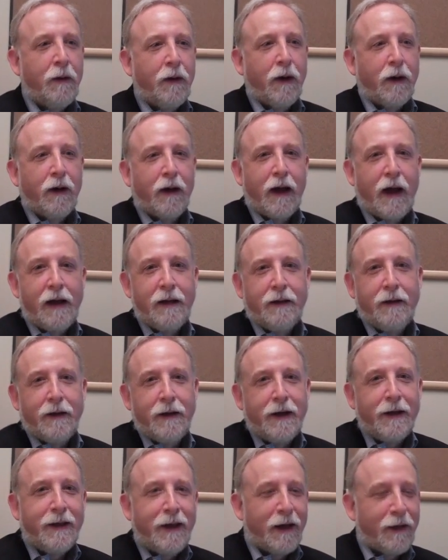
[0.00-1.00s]
Well, hi
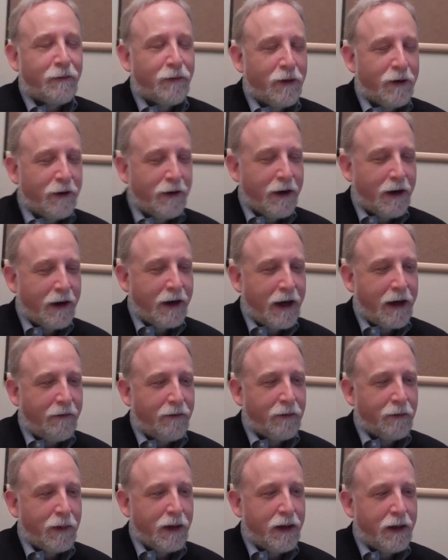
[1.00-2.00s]
Jeannie, thanks for
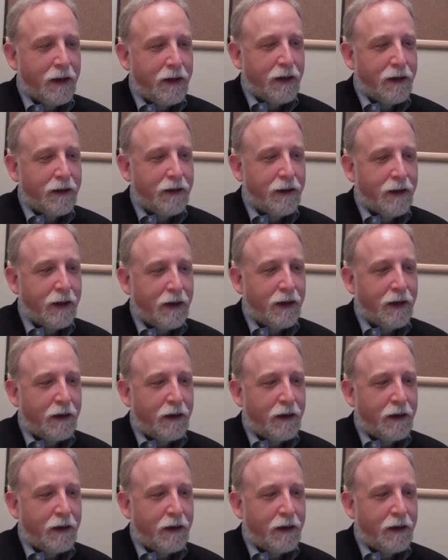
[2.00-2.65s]
having me in.